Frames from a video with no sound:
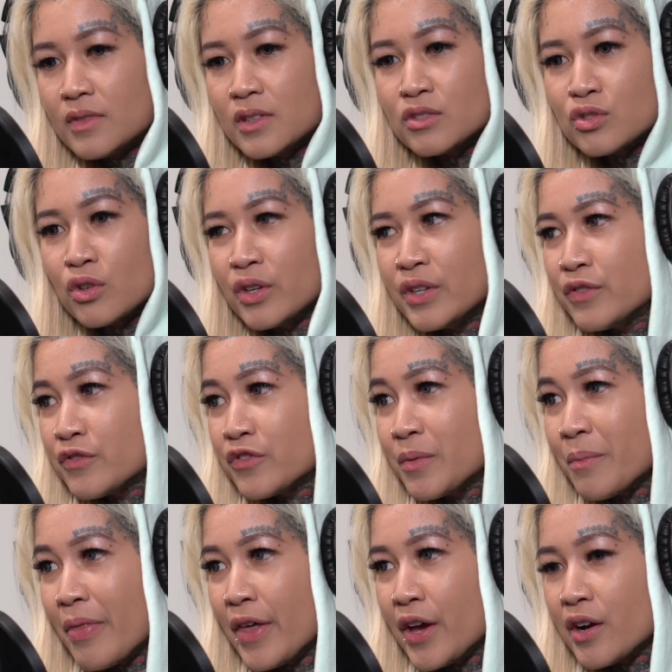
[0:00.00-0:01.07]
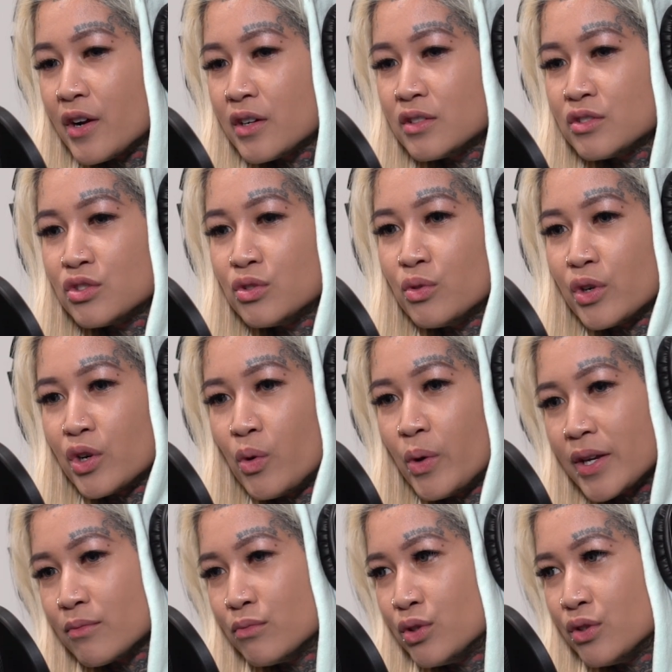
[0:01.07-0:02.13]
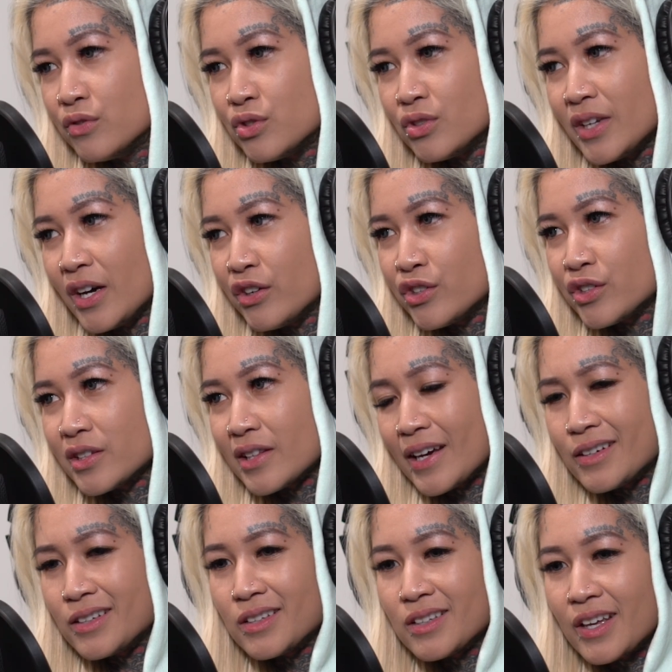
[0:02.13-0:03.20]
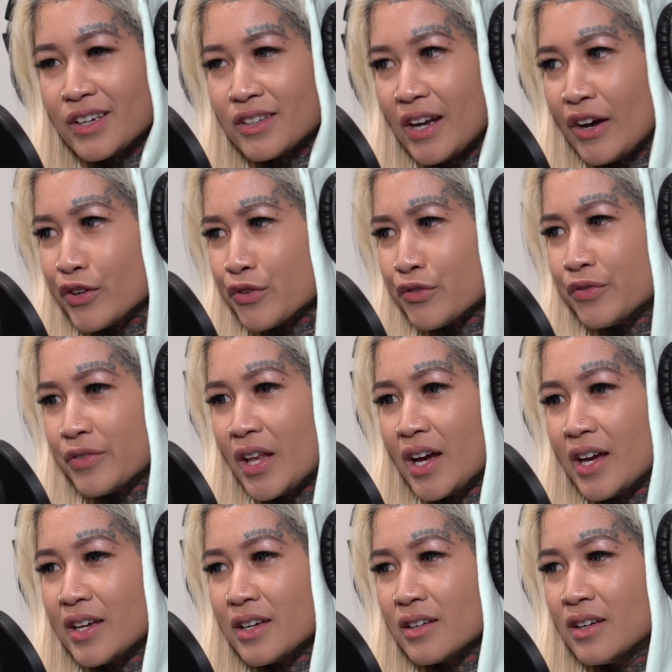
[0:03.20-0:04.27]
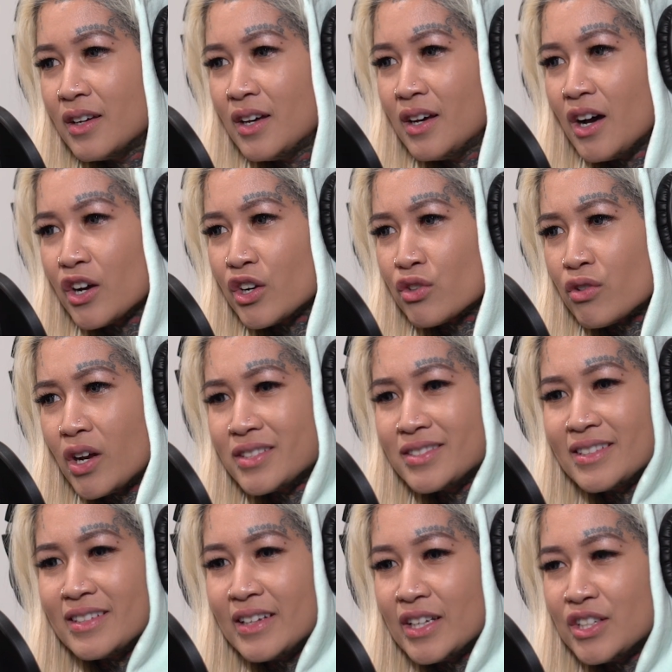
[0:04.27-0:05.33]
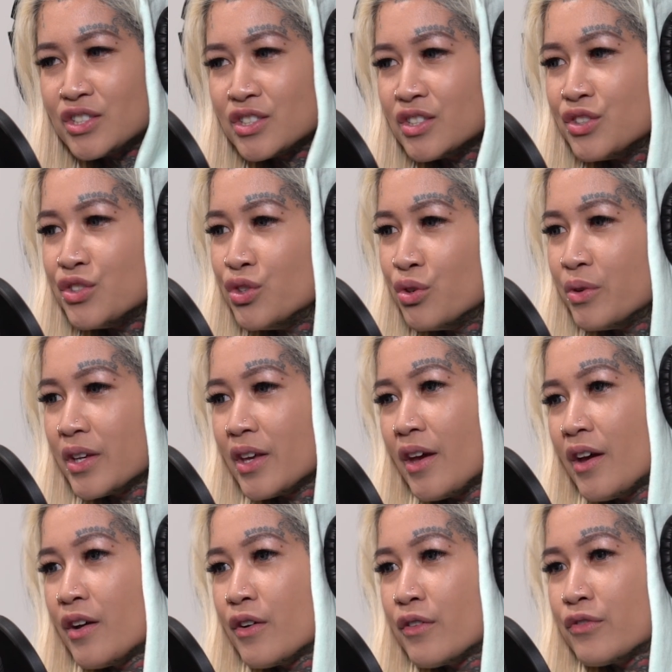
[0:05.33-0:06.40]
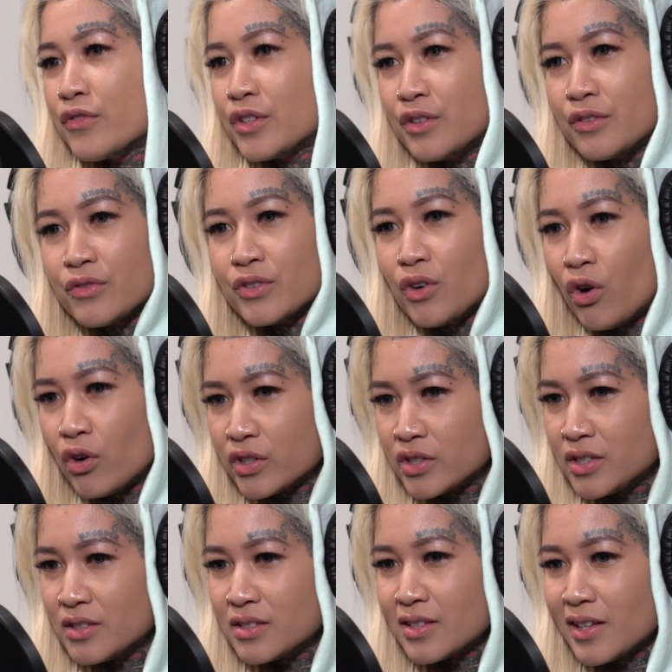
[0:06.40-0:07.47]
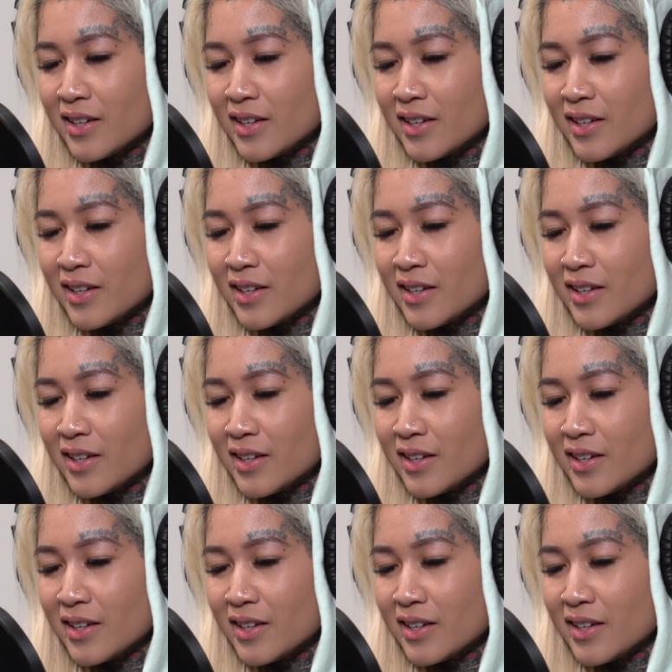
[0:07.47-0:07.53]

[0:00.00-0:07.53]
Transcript: So even from there to a quick move to now you're Atlanta, like now you're flying across the nation doing hair for different artists.